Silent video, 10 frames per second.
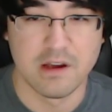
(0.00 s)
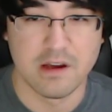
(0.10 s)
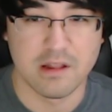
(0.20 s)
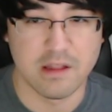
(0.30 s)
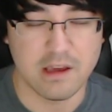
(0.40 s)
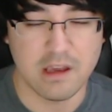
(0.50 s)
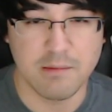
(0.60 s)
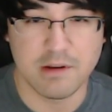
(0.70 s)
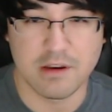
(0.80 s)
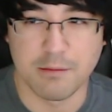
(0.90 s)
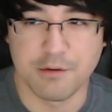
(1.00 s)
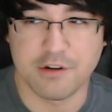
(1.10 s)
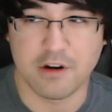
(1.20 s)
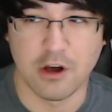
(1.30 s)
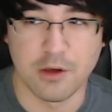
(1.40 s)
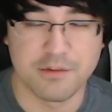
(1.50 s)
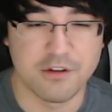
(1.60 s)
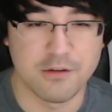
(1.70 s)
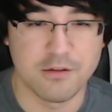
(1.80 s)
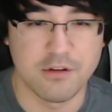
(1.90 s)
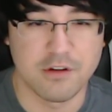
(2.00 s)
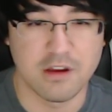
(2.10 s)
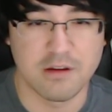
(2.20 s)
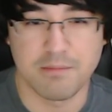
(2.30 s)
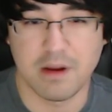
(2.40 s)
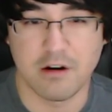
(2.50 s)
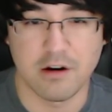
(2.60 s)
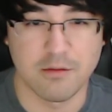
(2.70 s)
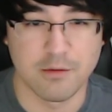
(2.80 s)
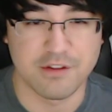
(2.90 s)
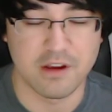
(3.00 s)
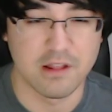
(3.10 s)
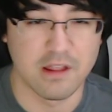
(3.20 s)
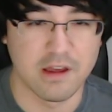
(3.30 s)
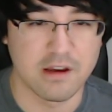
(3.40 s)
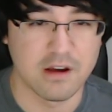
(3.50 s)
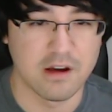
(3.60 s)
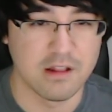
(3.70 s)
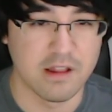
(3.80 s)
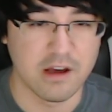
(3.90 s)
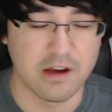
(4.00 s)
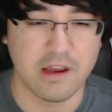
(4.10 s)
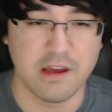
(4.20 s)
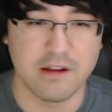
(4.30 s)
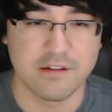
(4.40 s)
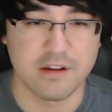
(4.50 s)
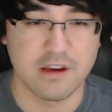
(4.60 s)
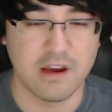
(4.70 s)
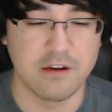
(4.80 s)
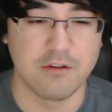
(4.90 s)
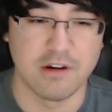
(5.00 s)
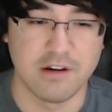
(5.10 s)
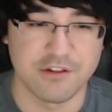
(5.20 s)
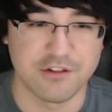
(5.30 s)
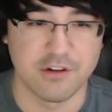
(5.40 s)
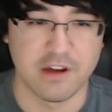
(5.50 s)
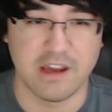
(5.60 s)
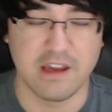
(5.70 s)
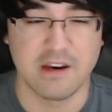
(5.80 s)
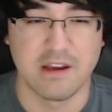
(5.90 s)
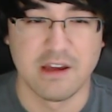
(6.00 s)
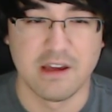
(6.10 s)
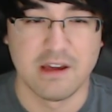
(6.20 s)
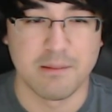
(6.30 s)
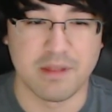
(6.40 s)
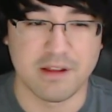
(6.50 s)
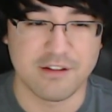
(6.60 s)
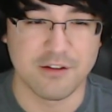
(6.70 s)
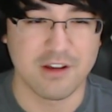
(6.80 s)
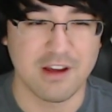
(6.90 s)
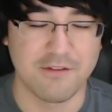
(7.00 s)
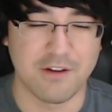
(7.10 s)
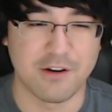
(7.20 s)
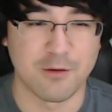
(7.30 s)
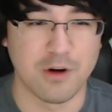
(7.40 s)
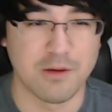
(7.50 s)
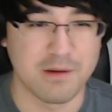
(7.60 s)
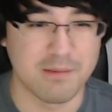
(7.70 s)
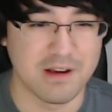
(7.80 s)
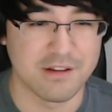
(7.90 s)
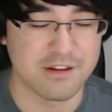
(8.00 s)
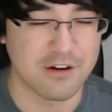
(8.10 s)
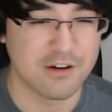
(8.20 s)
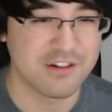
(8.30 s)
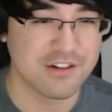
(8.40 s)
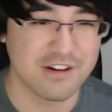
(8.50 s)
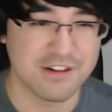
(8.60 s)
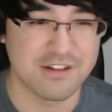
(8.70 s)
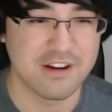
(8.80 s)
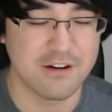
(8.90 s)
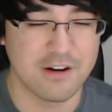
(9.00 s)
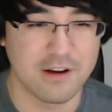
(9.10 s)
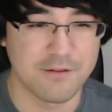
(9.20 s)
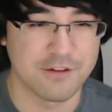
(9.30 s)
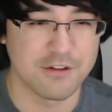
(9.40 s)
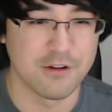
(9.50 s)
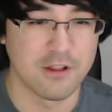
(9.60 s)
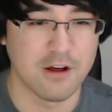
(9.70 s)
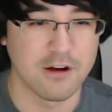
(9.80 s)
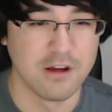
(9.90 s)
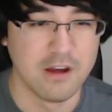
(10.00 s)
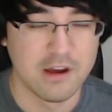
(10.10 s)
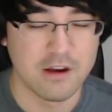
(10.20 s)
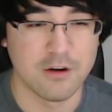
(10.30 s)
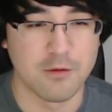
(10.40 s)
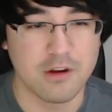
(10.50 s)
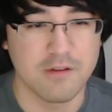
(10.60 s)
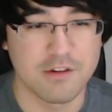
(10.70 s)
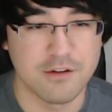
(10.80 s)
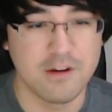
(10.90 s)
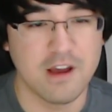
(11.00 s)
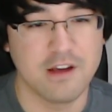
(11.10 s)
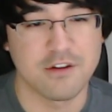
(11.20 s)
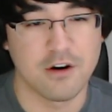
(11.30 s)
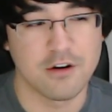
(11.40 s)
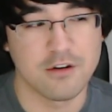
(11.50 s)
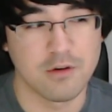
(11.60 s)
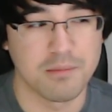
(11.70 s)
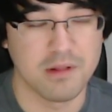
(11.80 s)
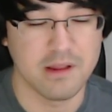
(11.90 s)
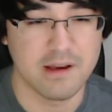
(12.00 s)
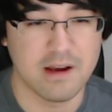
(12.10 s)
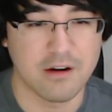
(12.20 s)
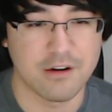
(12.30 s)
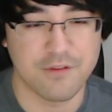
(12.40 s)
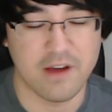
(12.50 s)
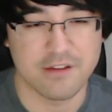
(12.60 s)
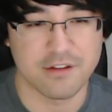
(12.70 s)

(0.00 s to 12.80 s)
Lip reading: Late game, it doubles your health, so you can pair it with, say, like Lay on Hands to gain you an additional 8. But that's still kind of underwhelming because this card's just going to sit in your hand for so long. When you have a 2-cast card, you want to play it out as fast as